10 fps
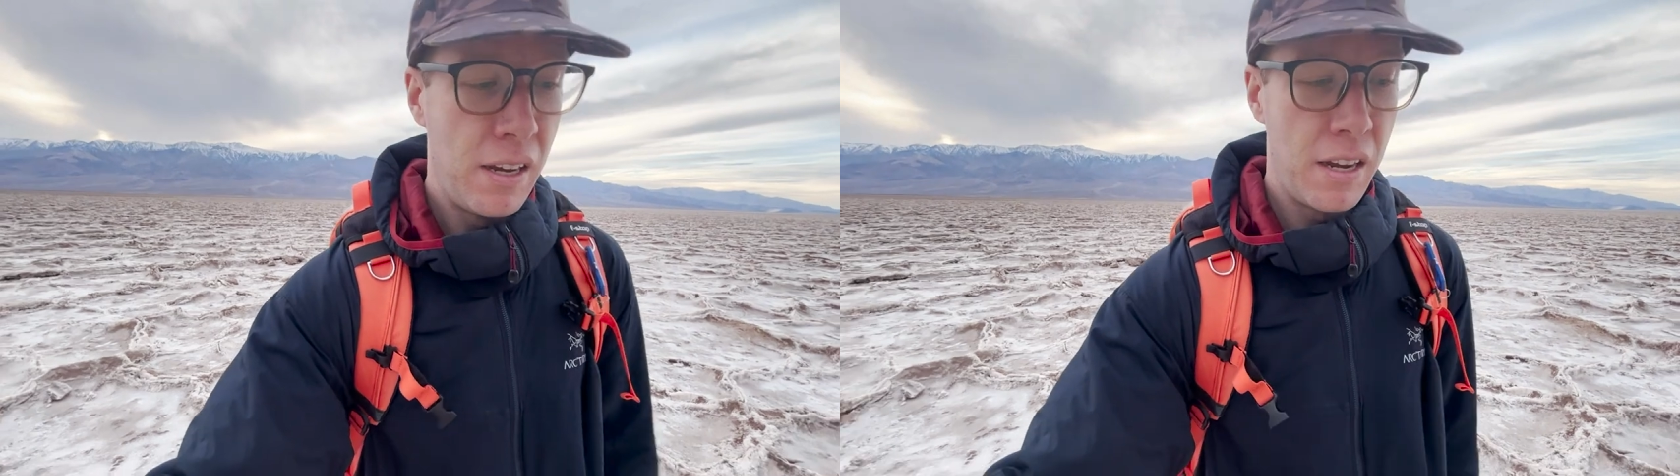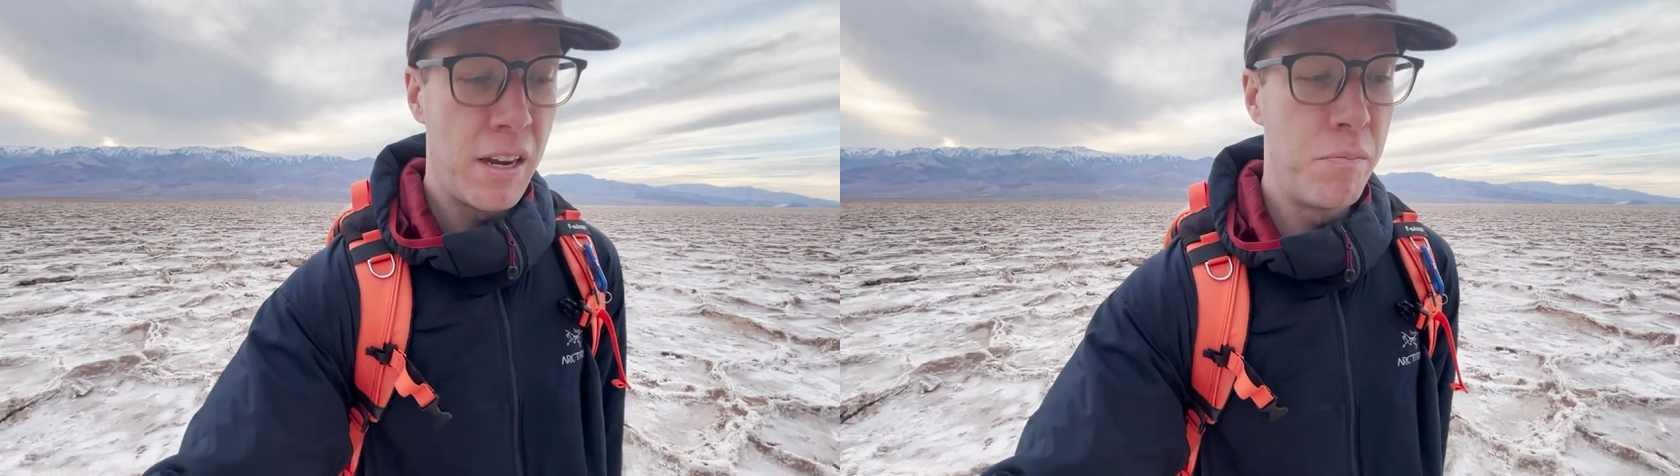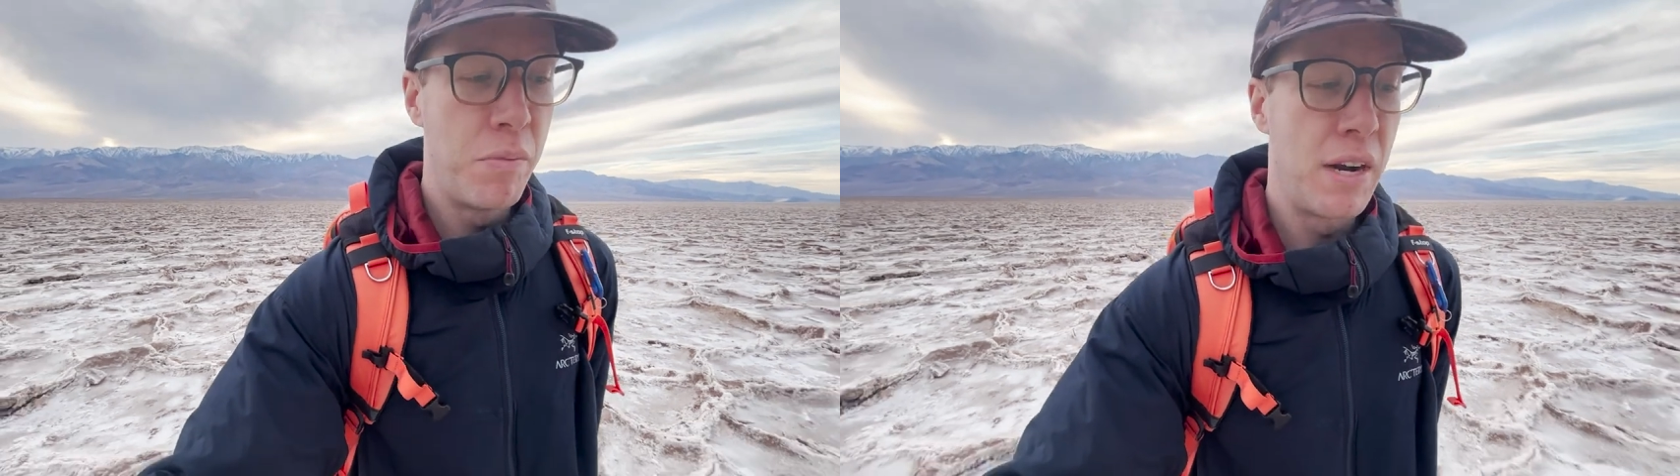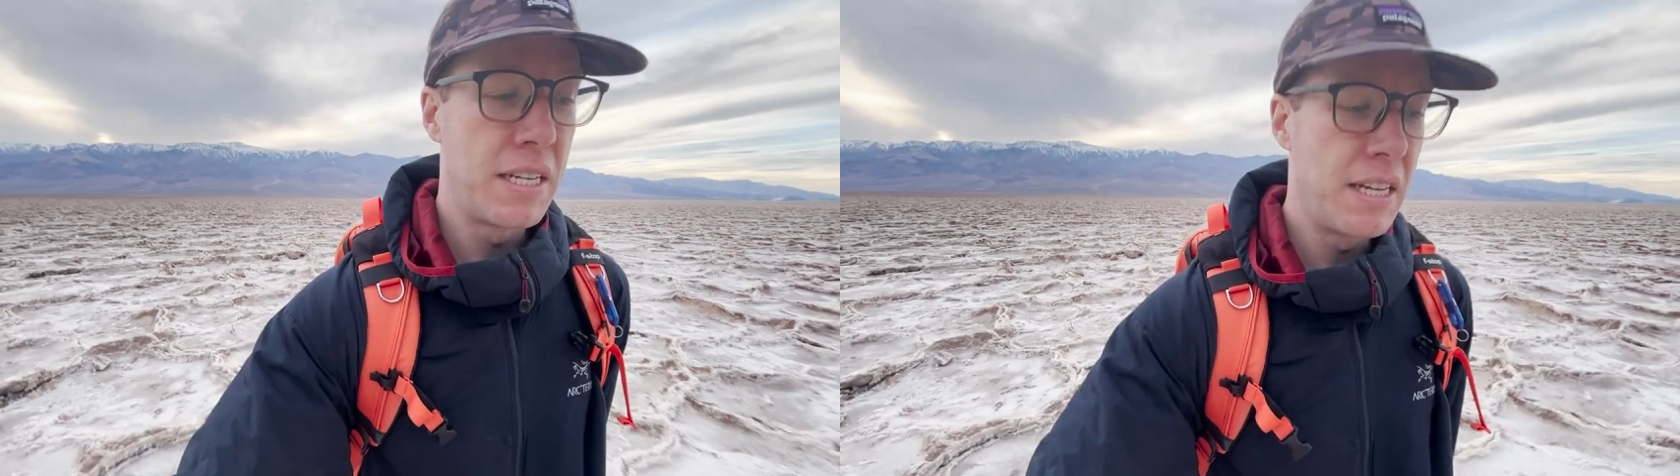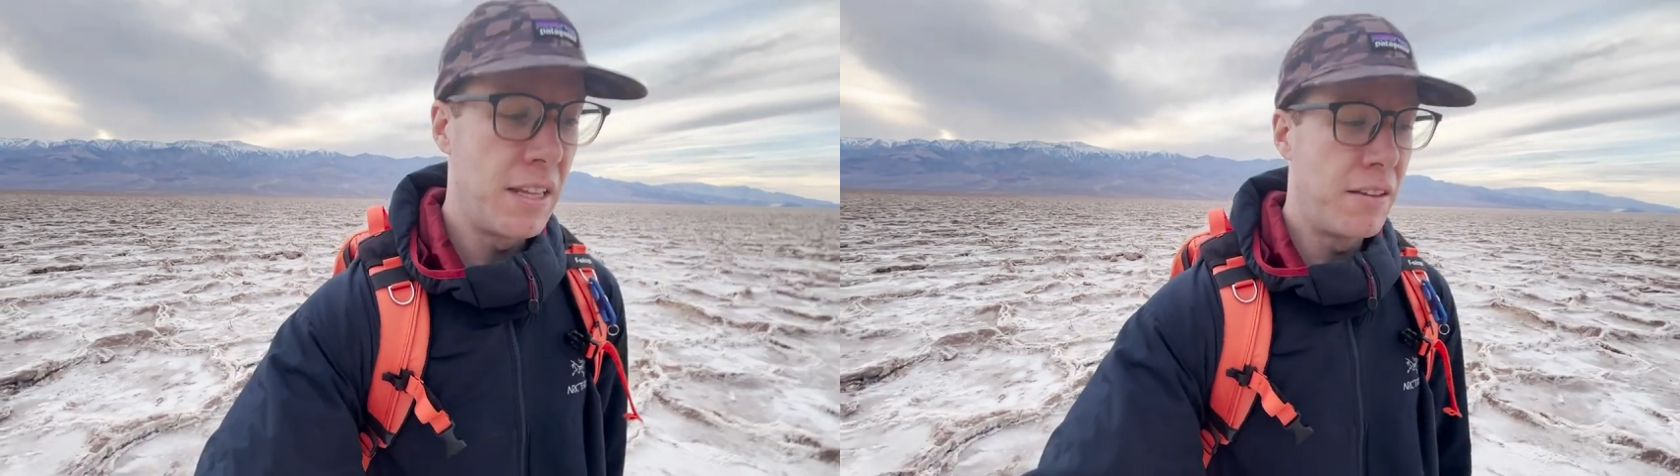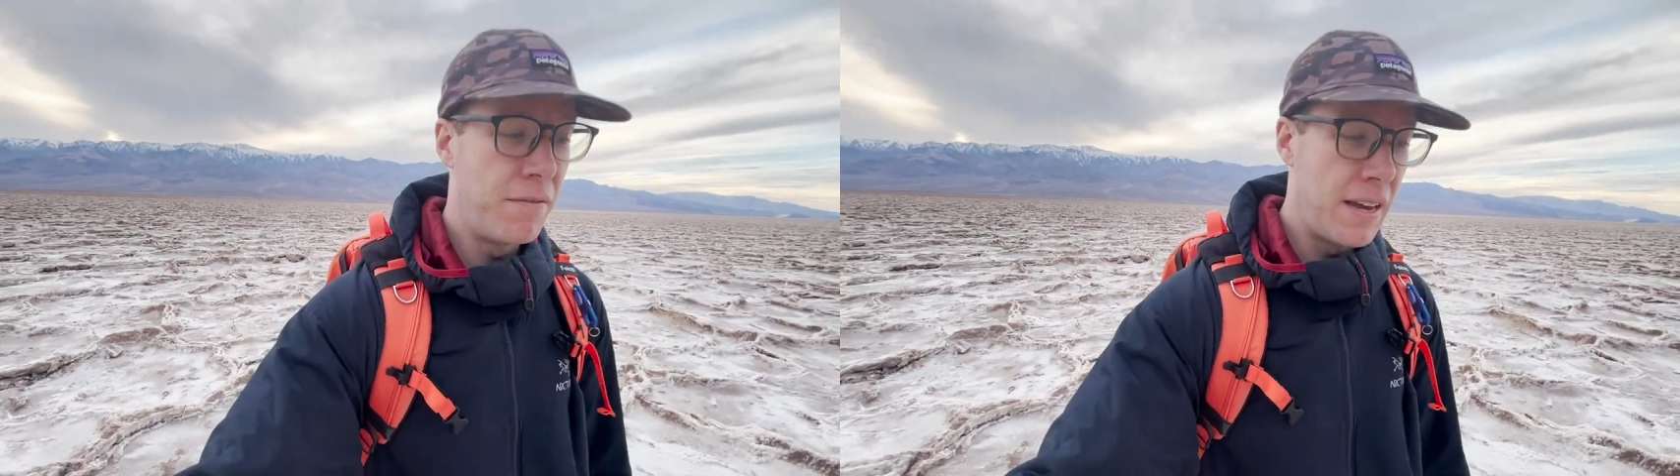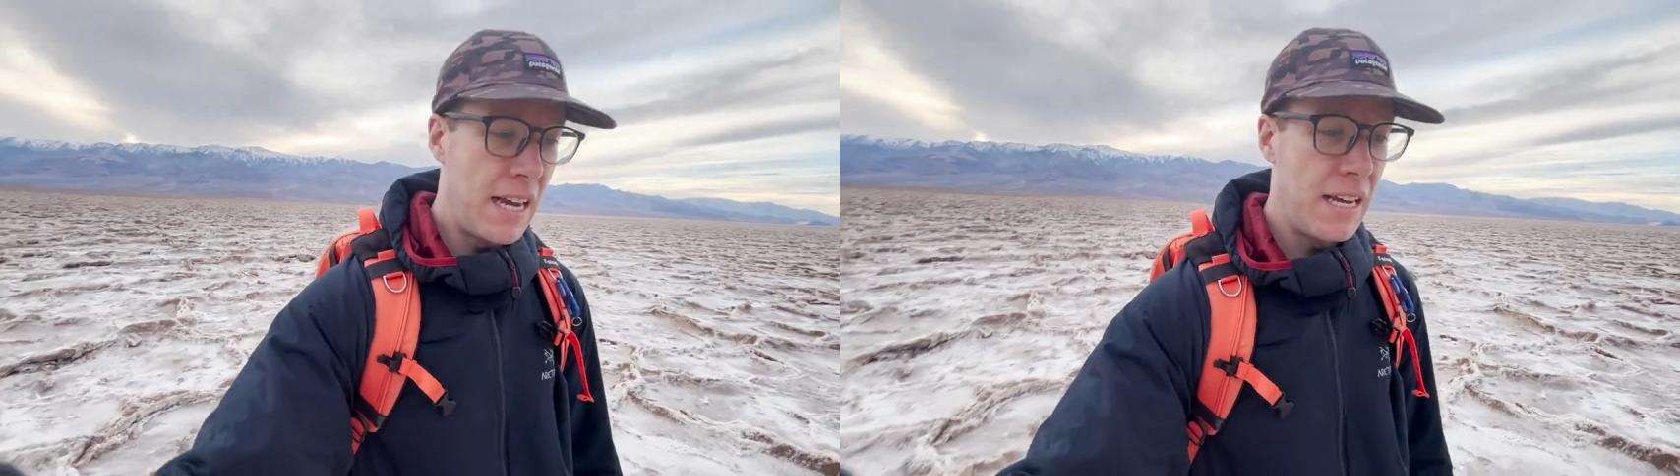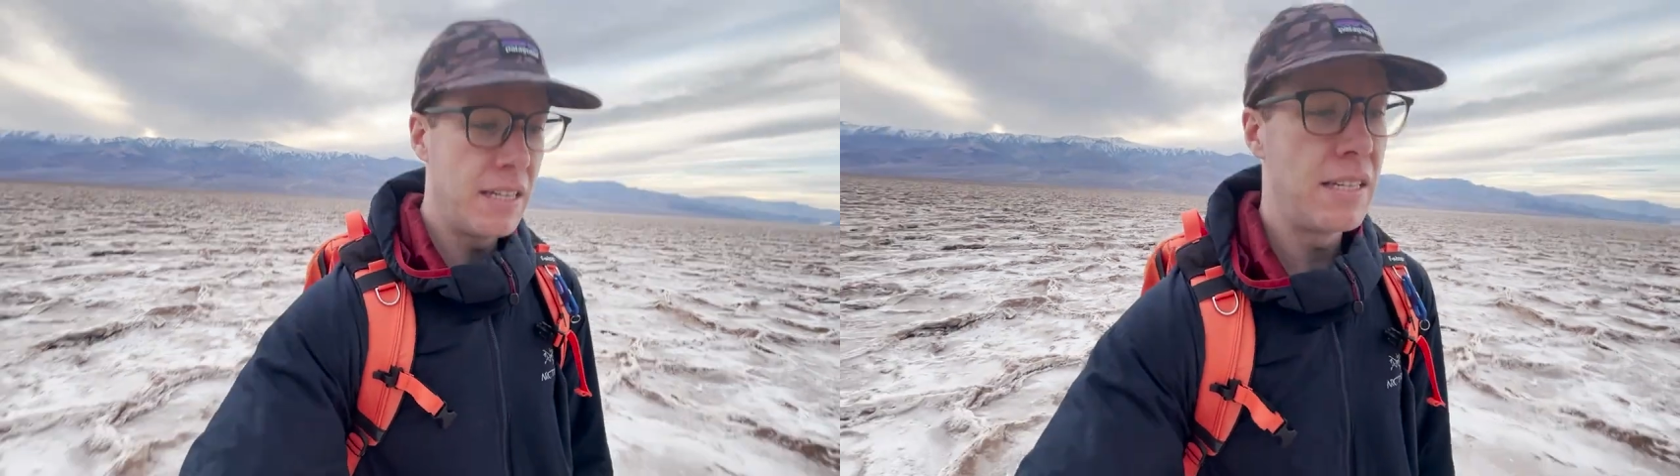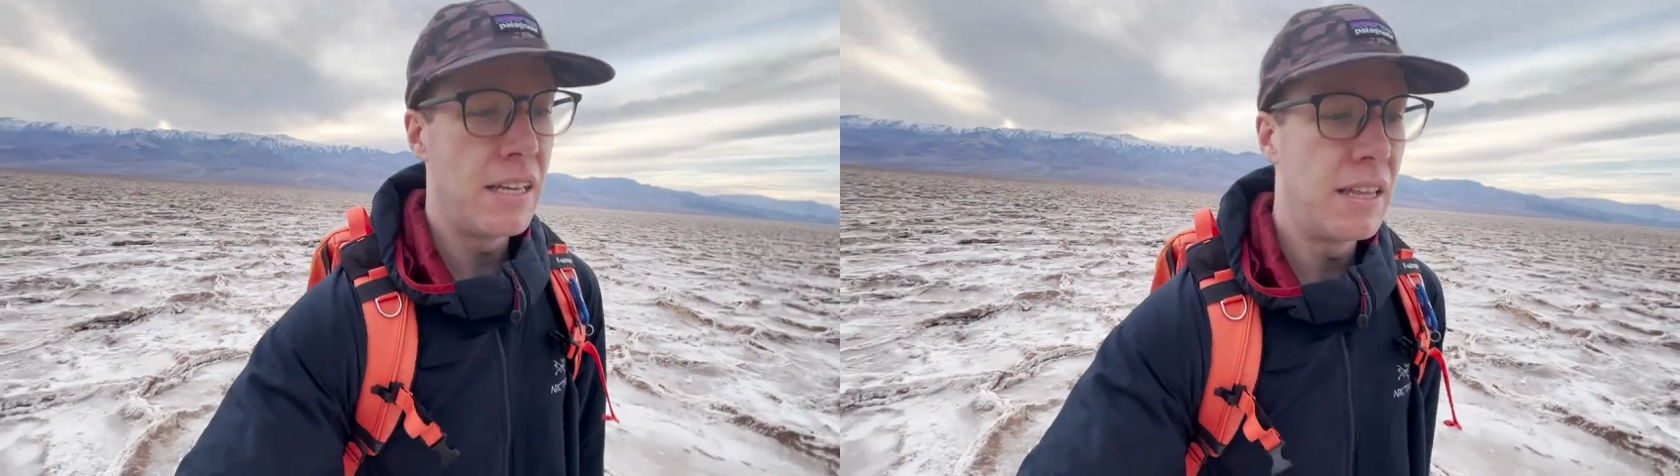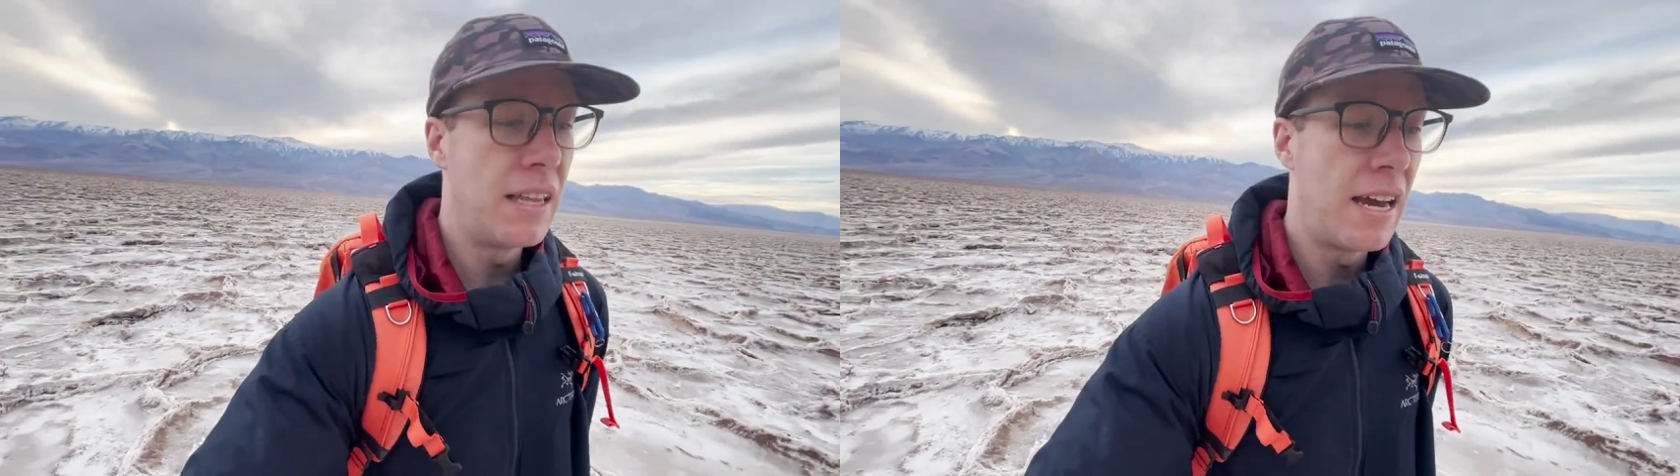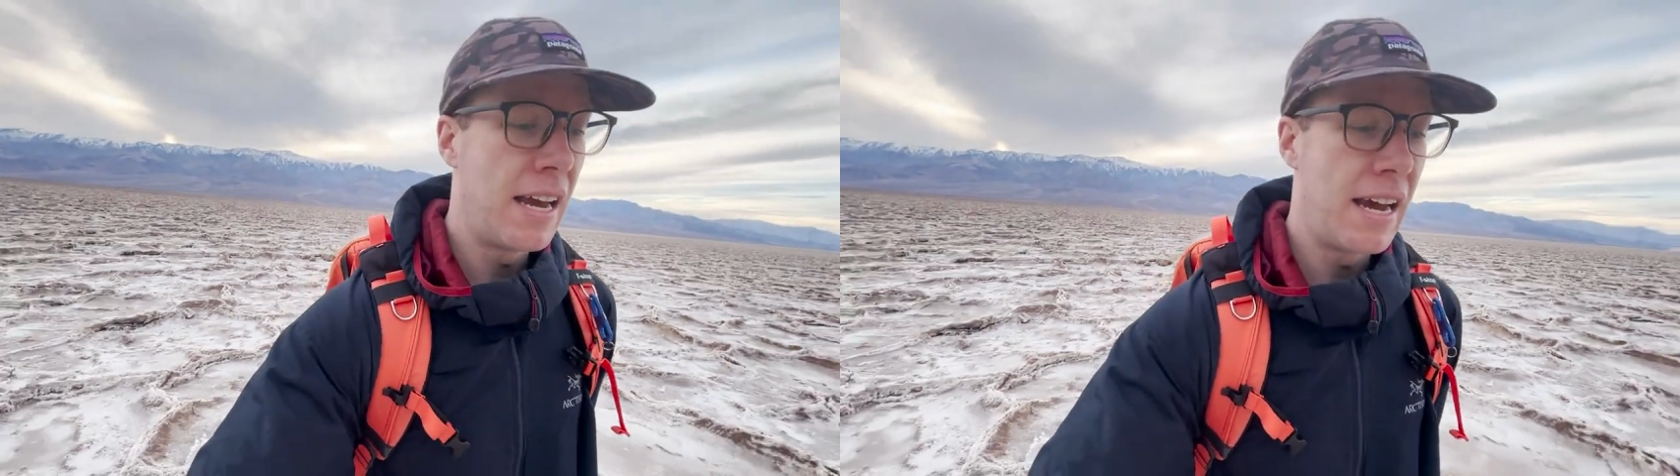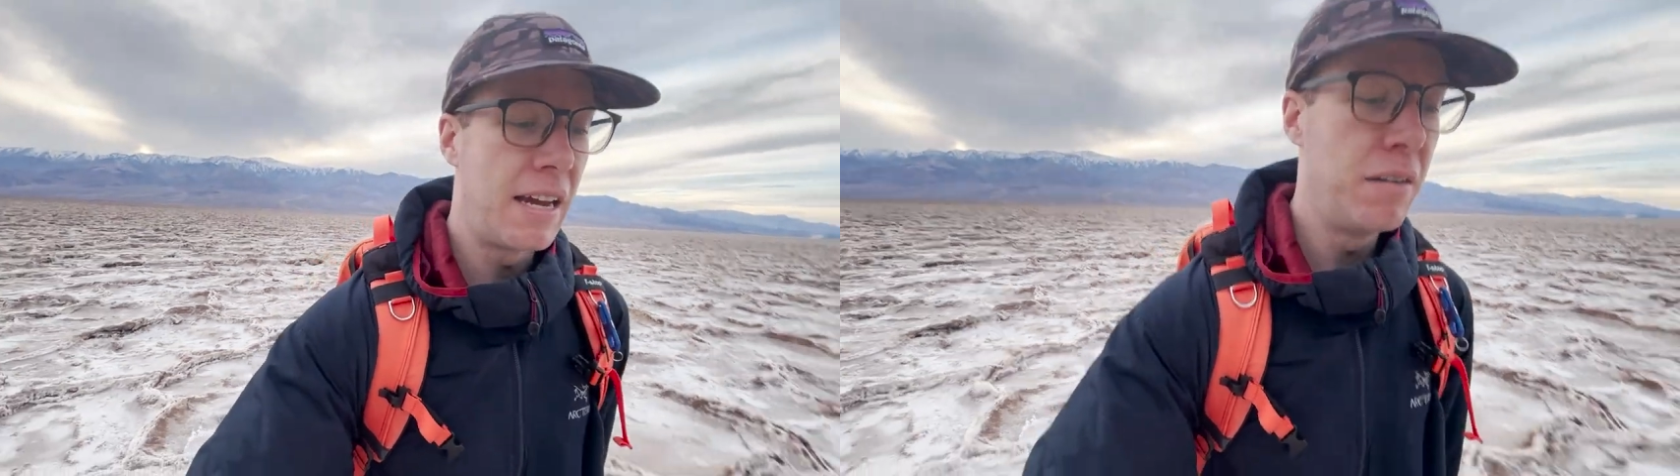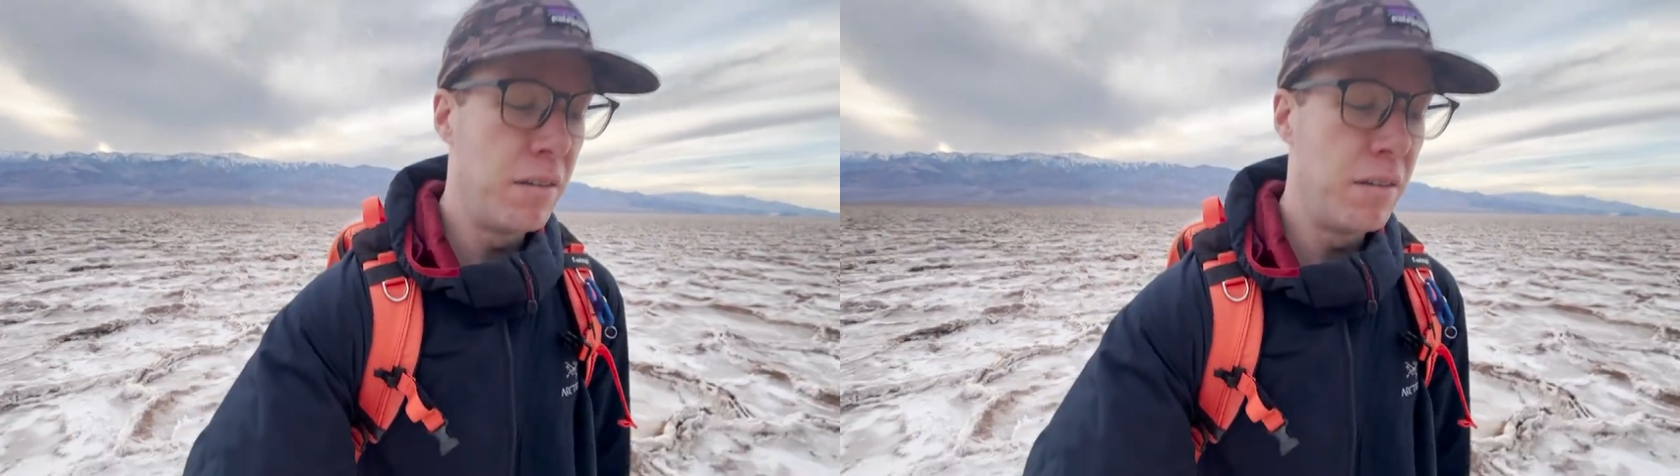compressing the veins that had